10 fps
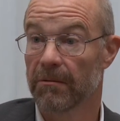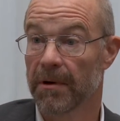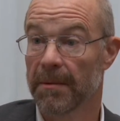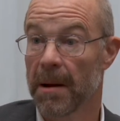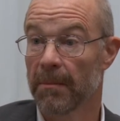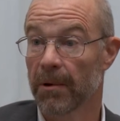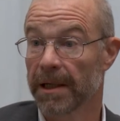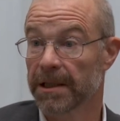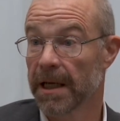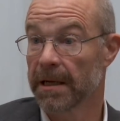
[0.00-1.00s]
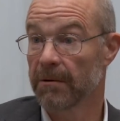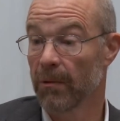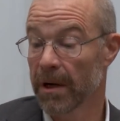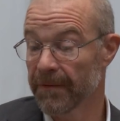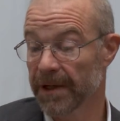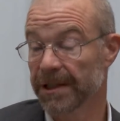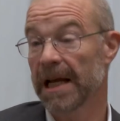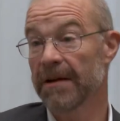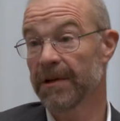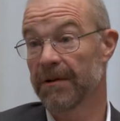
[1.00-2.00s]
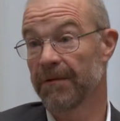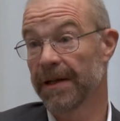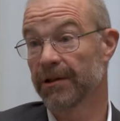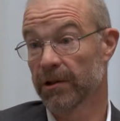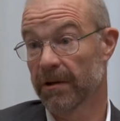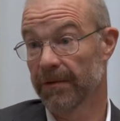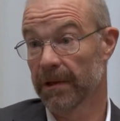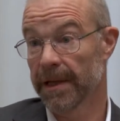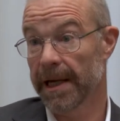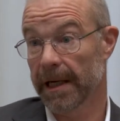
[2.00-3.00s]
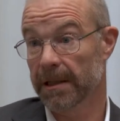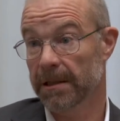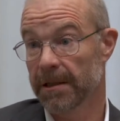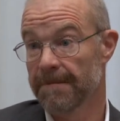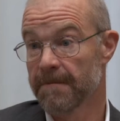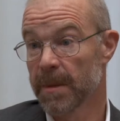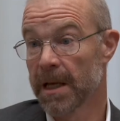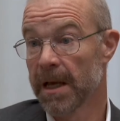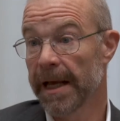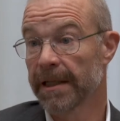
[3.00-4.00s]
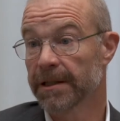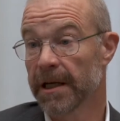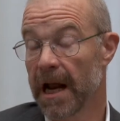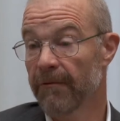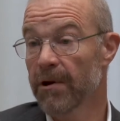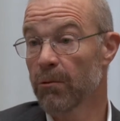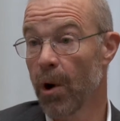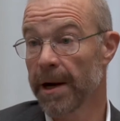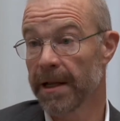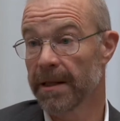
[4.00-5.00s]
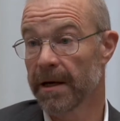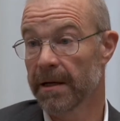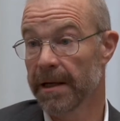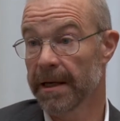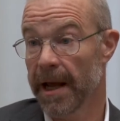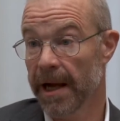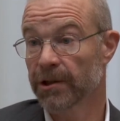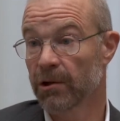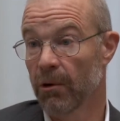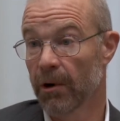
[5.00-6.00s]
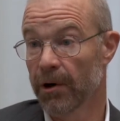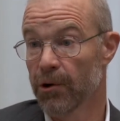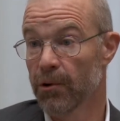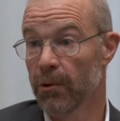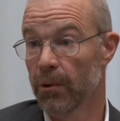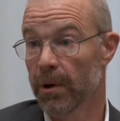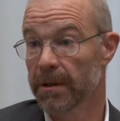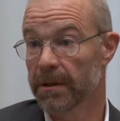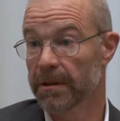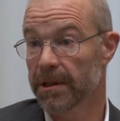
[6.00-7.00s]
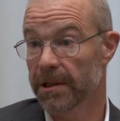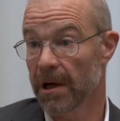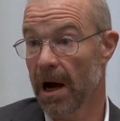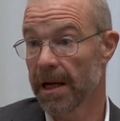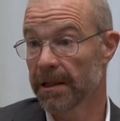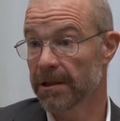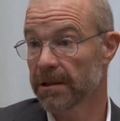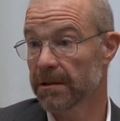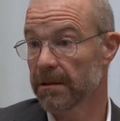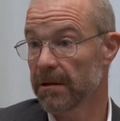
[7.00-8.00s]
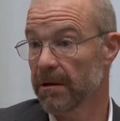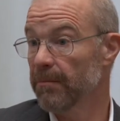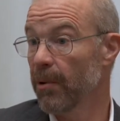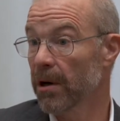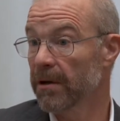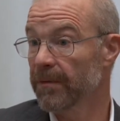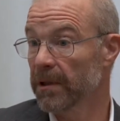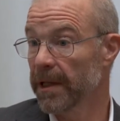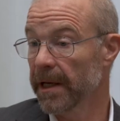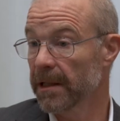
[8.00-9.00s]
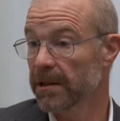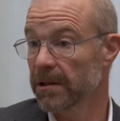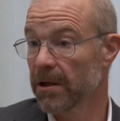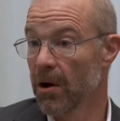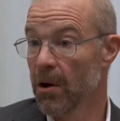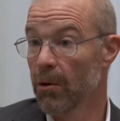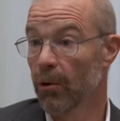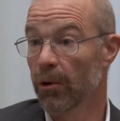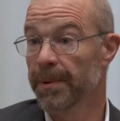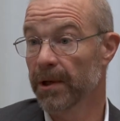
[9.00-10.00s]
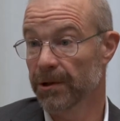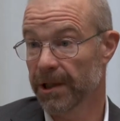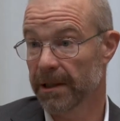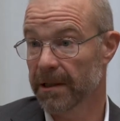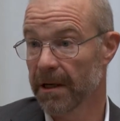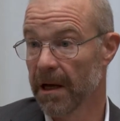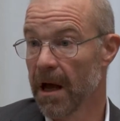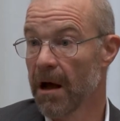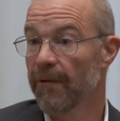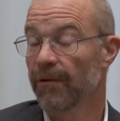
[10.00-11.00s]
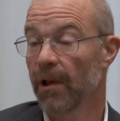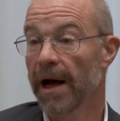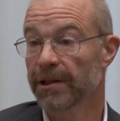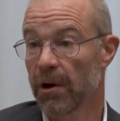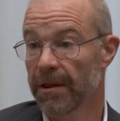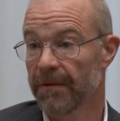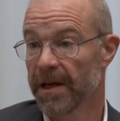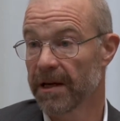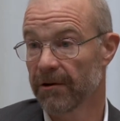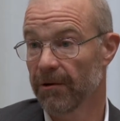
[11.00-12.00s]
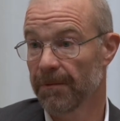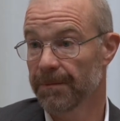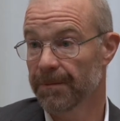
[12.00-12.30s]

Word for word: remember I said one of the safety features of the Lynx is that everyone in the in XCOR who designs part of the Lynx or builds it flies on the vehicle.